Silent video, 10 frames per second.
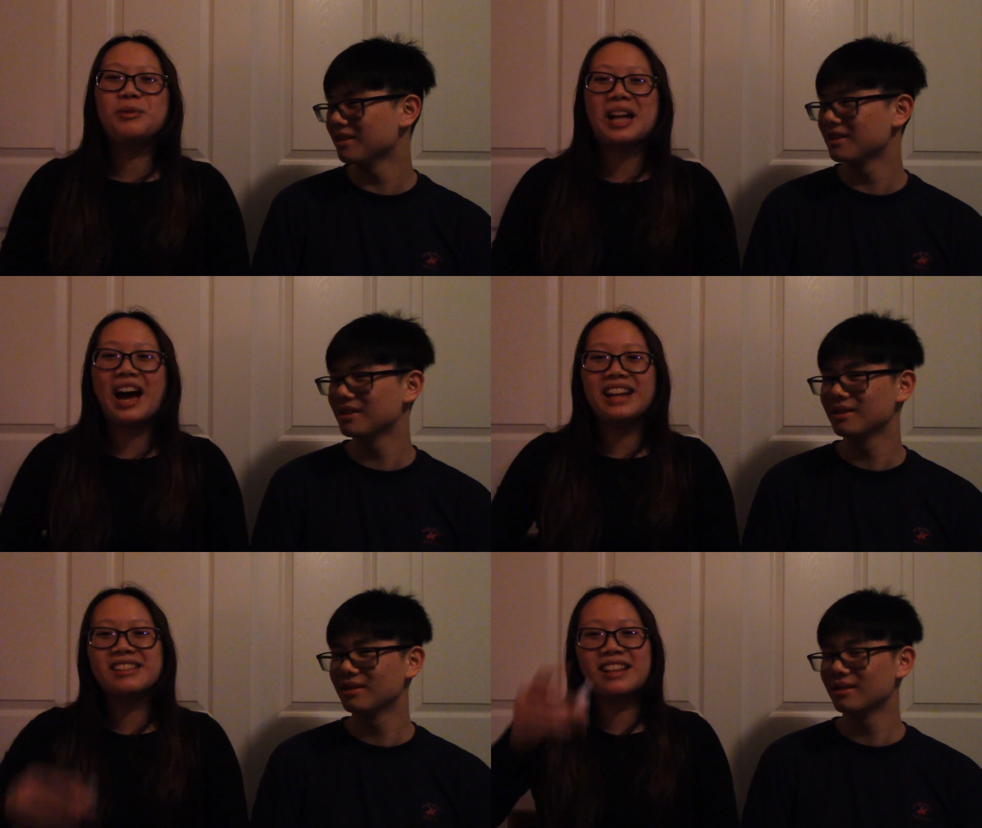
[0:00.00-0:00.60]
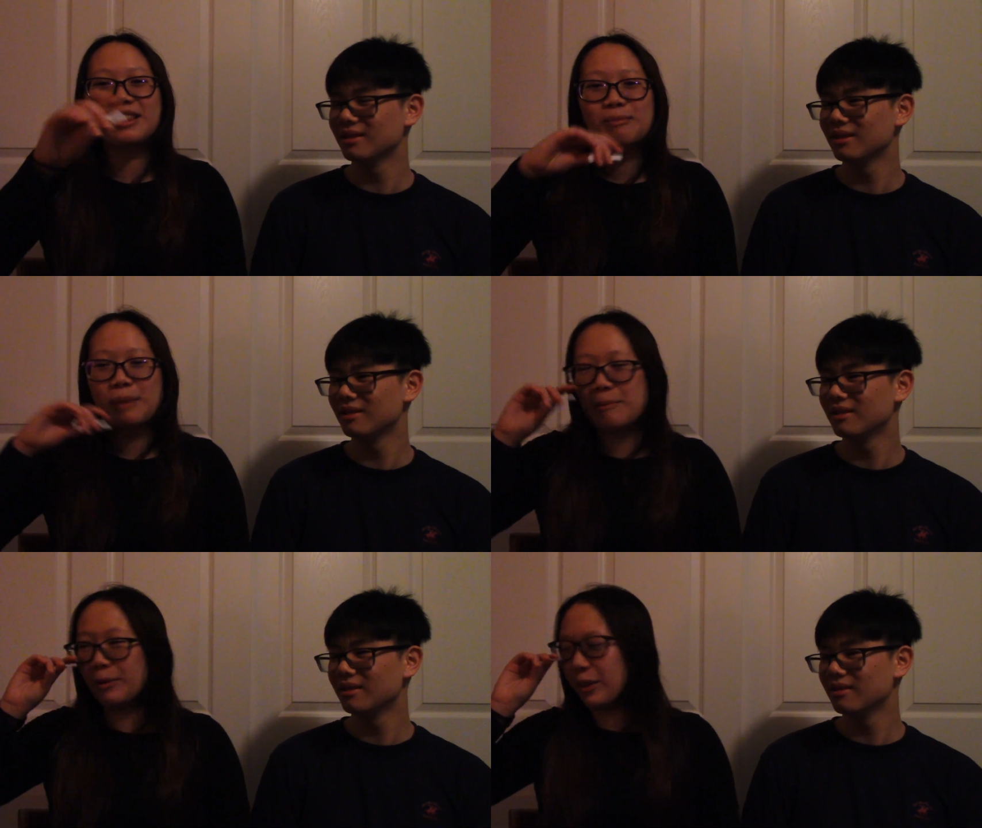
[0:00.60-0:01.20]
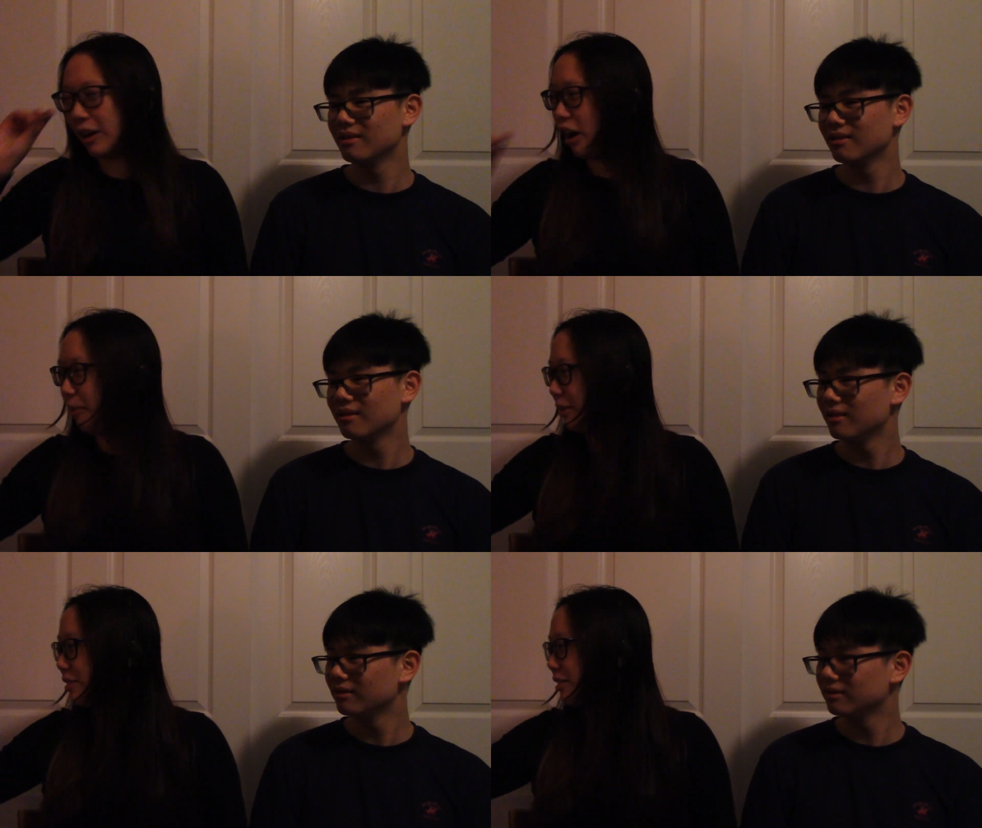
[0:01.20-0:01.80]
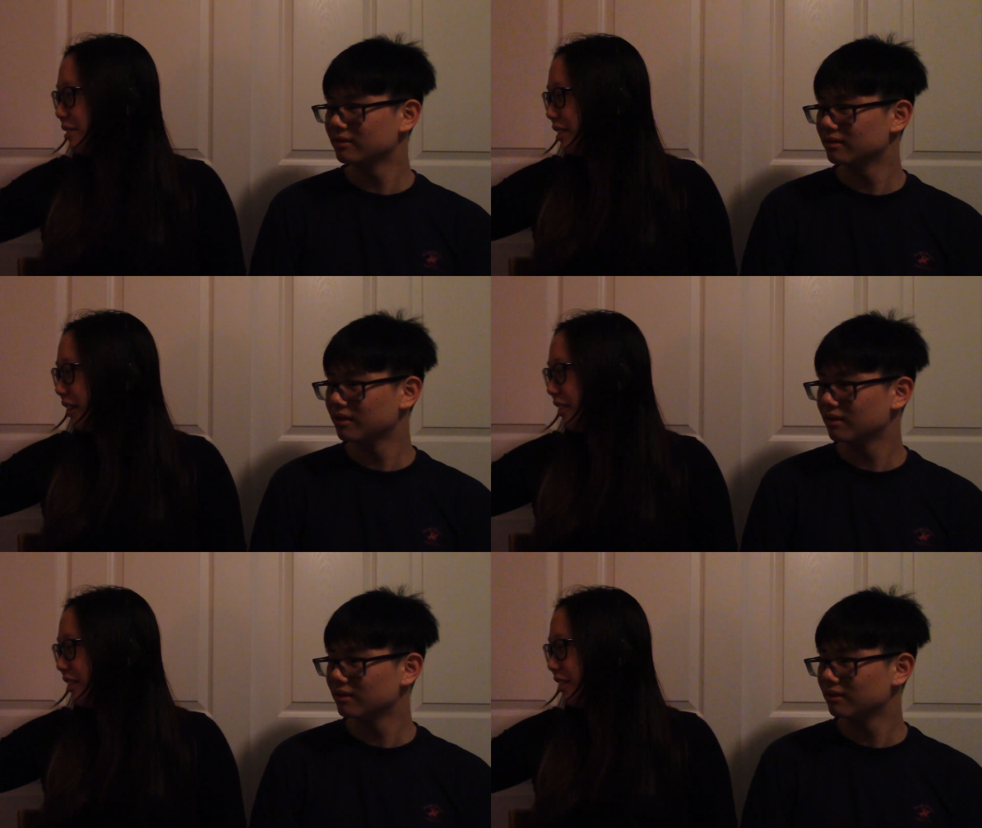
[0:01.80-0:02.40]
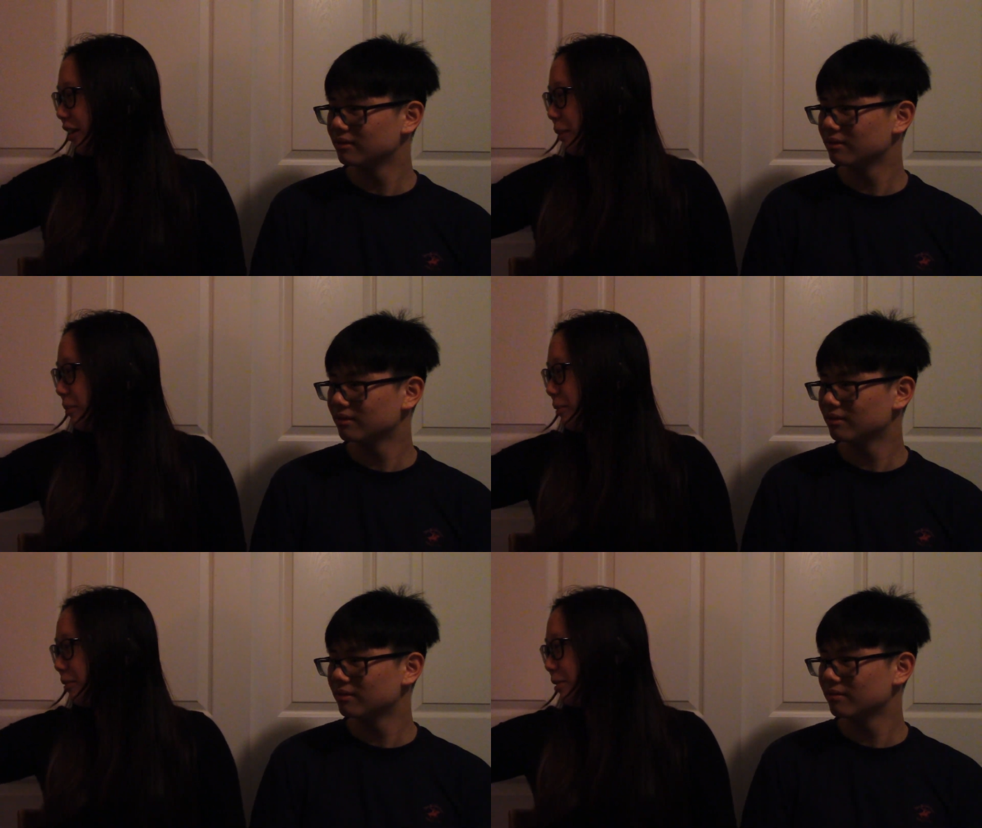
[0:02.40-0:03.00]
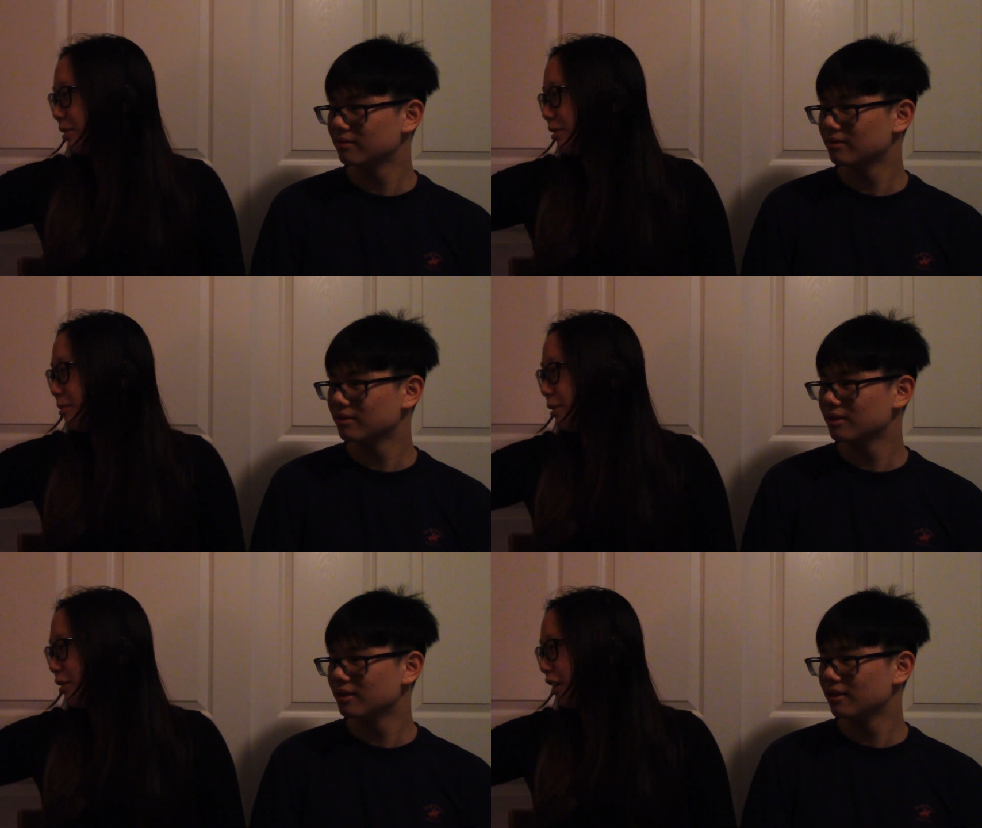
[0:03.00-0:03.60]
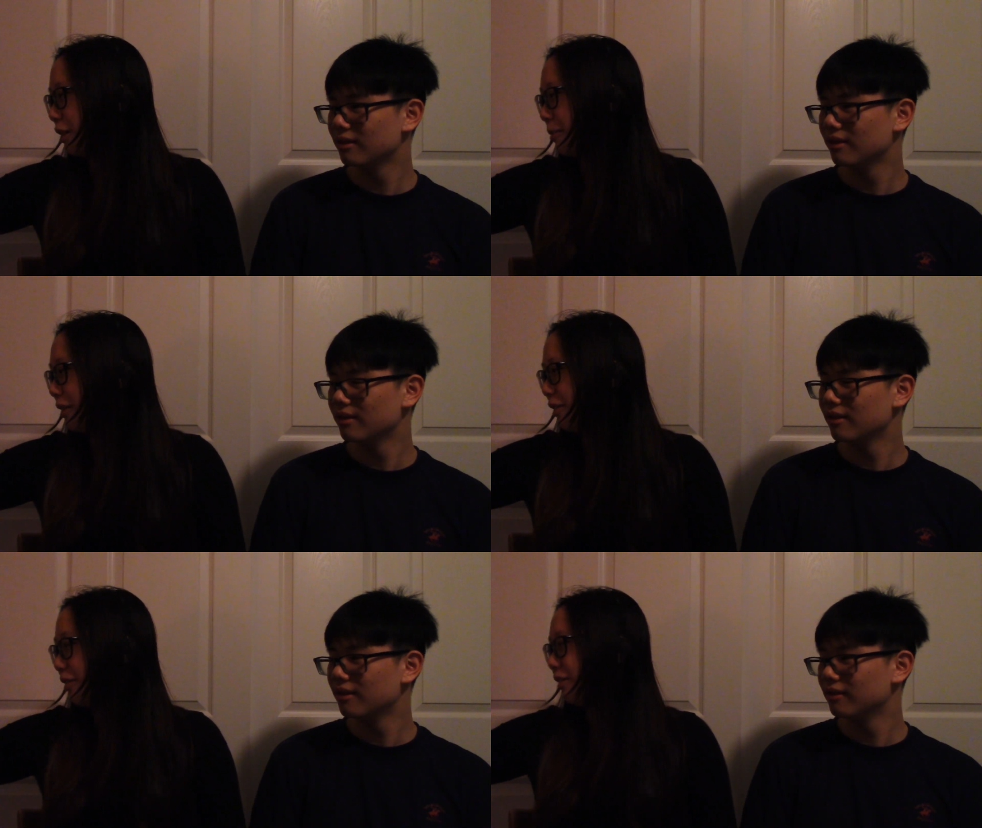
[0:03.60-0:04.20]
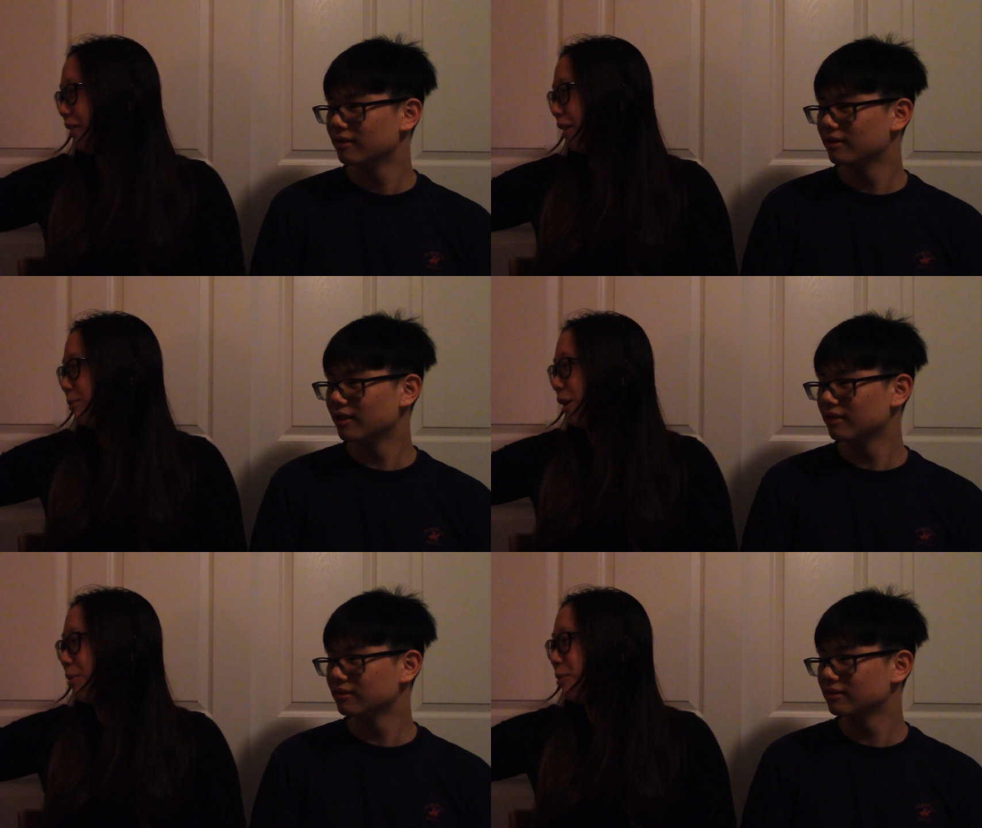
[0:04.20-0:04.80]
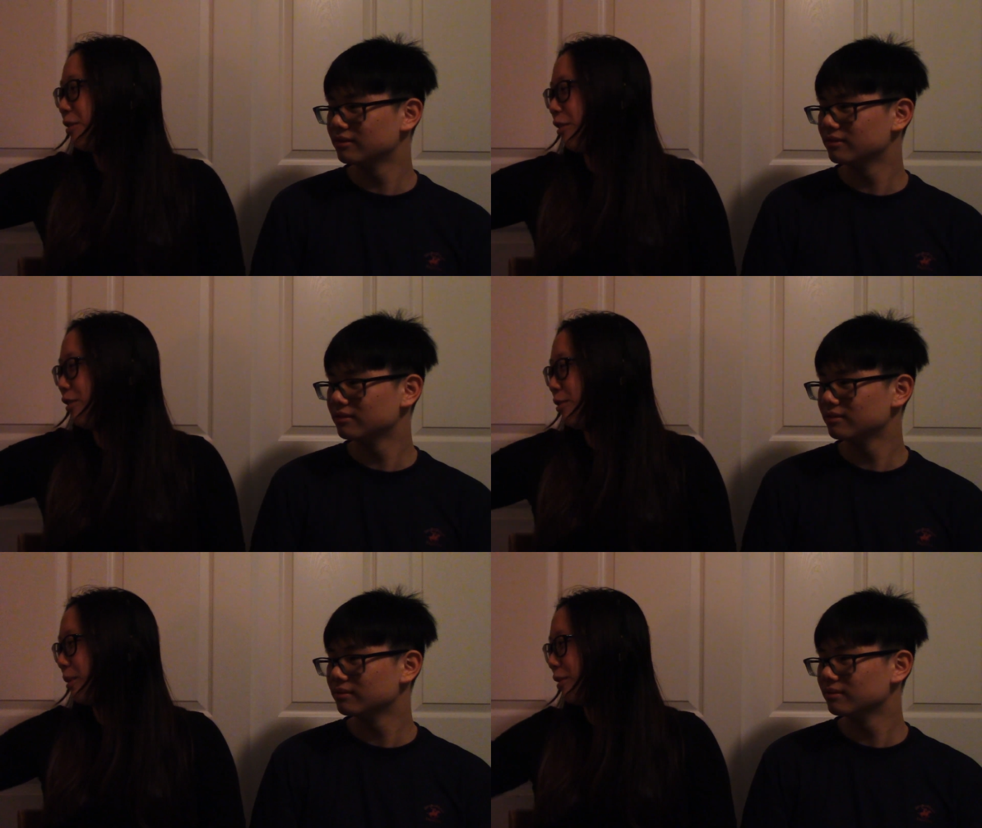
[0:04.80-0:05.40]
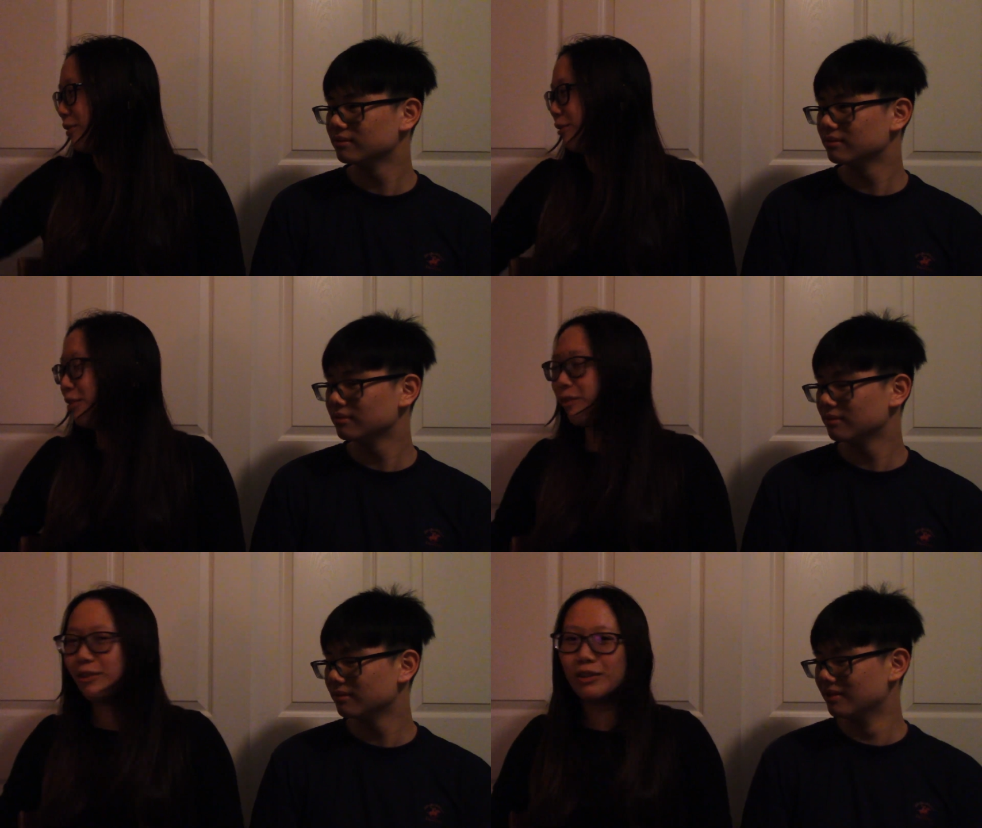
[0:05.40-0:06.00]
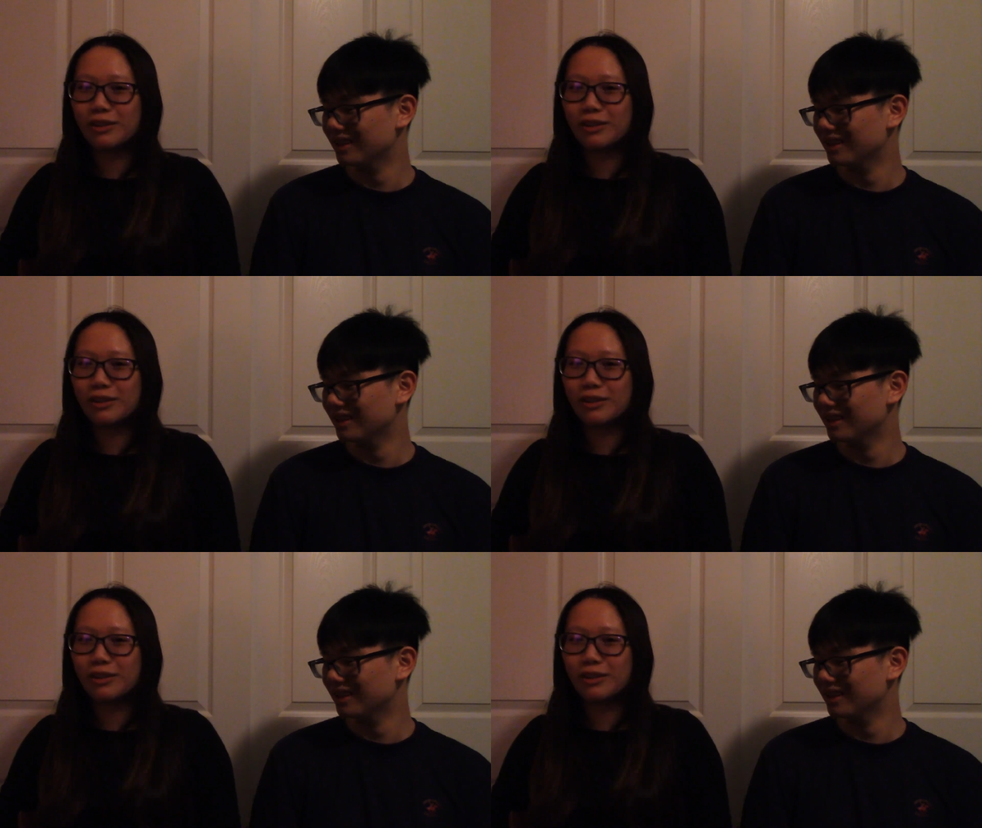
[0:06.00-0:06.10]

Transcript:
Speaker 1: ties. Let people in the comments decide. I'm. This can be our tie pile. I'm, I don't want to argue about this forever.